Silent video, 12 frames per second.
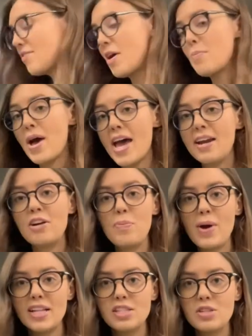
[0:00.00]
pen or a
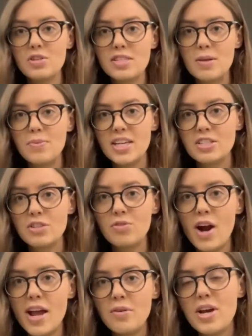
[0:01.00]
pencil and something to
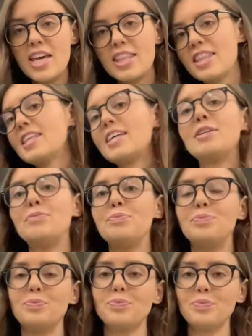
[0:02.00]
write with.
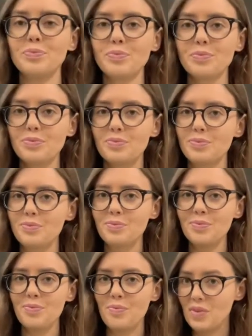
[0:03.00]

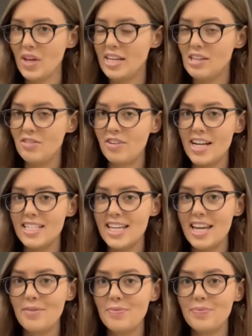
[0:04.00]
Are you
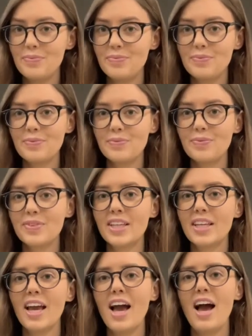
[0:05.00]
ready?
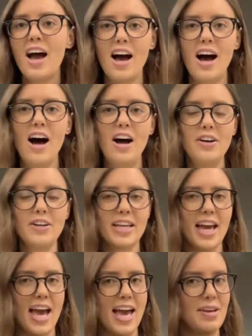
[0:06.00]

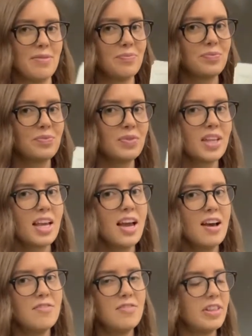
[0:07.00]
Okay.
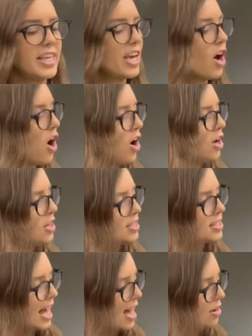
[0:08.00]
With the O
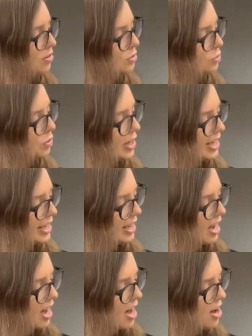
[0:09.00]
sound, we
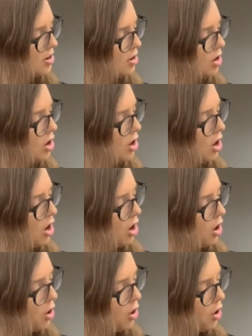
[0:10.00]
go
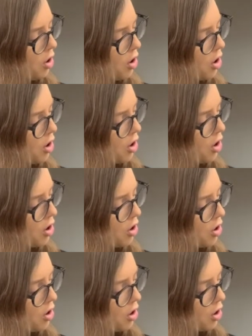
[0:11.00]

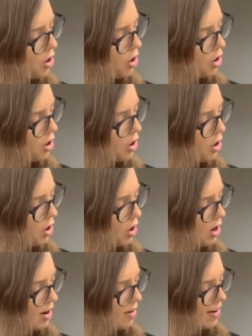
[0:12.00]
all
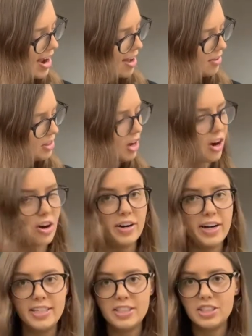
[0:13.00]
around the
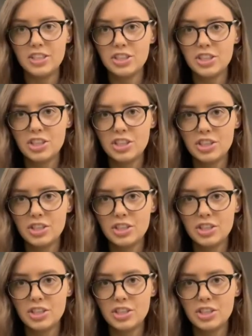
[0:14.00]
orange.